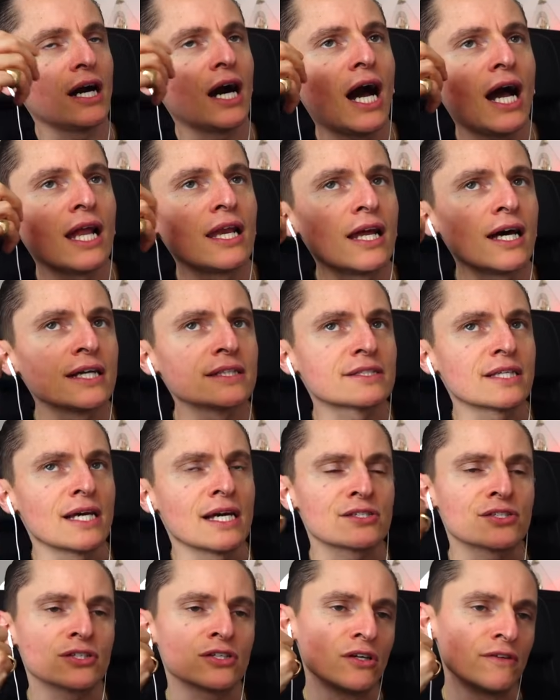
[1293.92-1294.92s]
I liked it
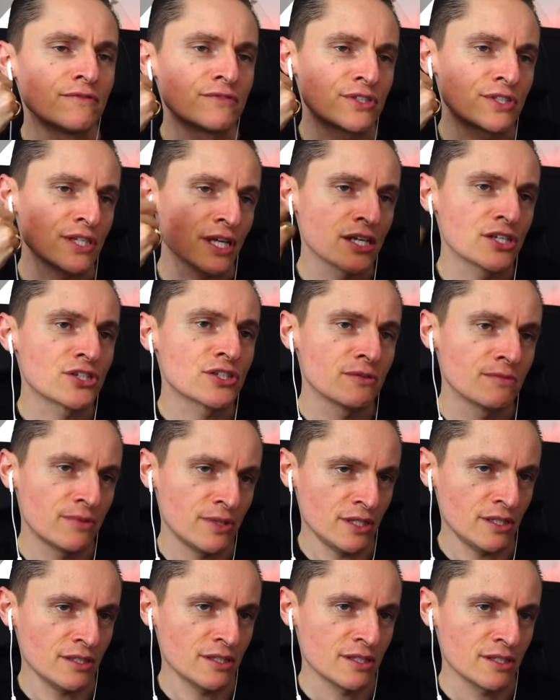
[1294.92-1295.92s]
as a conversation
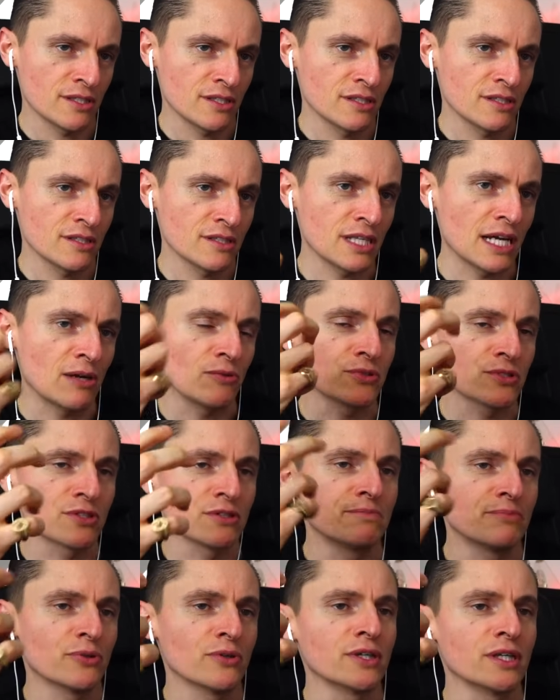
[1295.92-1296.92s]
piece. That was the
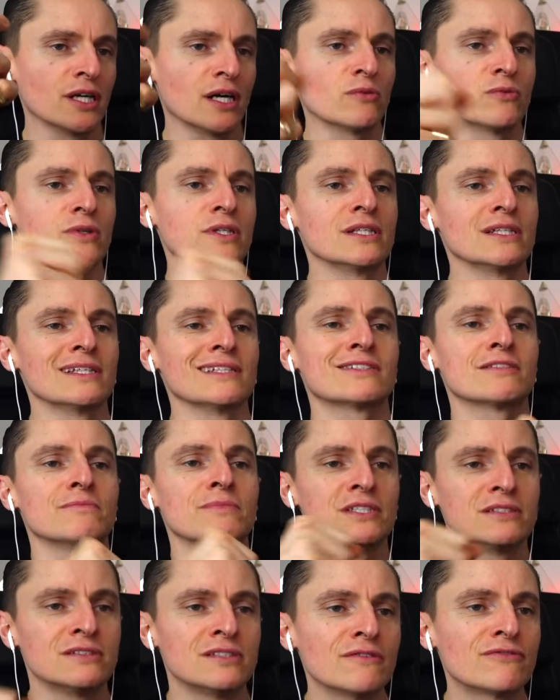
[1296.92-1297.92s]
point. I wanted it to
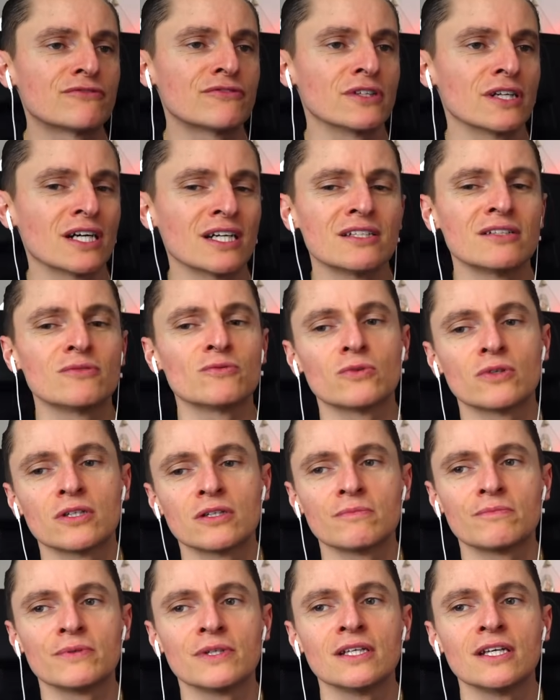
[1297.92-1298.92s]
be different. Yeah. I didn't want to
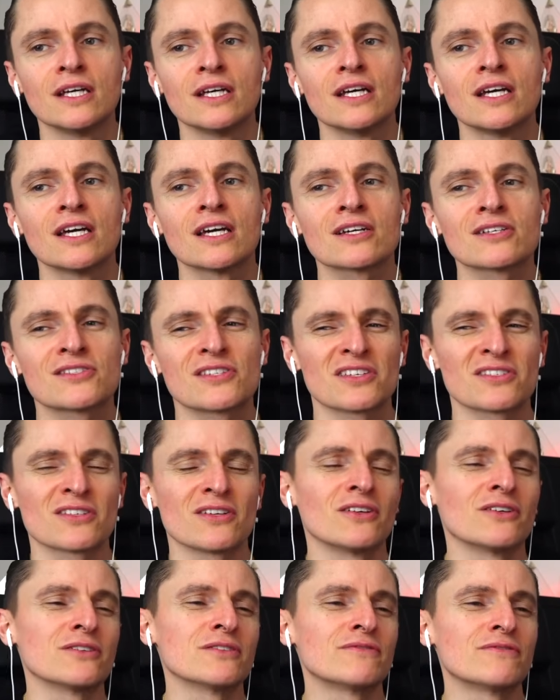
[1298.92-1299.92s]
be... Because there's a
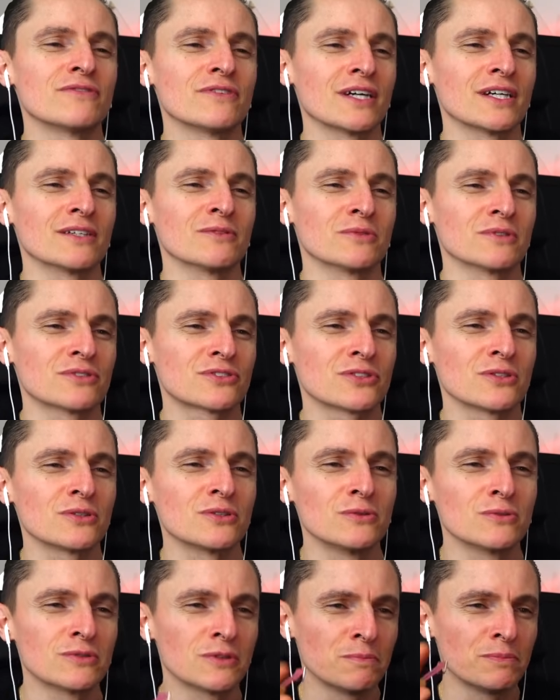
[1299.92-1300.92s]
lot of, like,
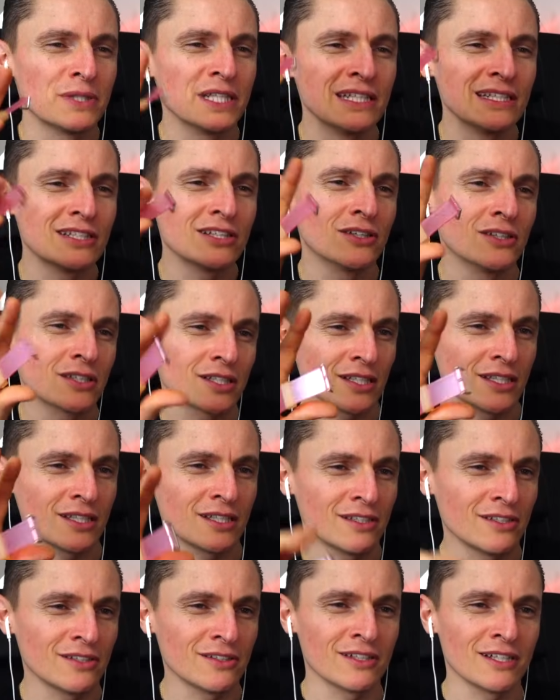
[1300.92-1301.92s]
so-called
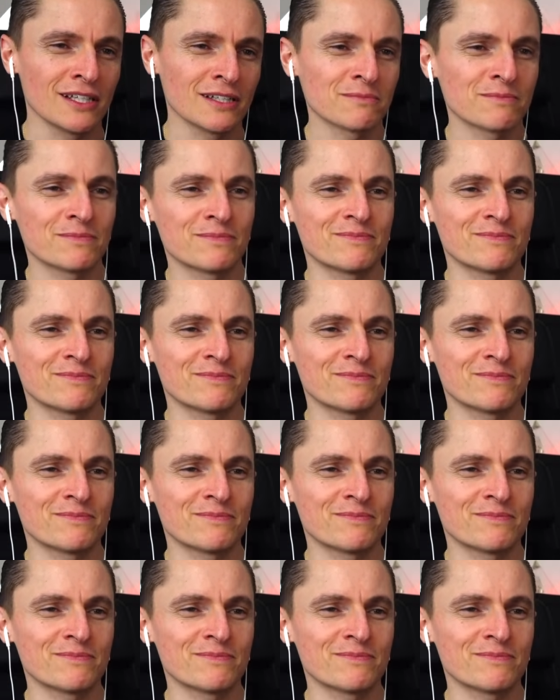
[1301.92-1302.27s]
peacocking, you know, like...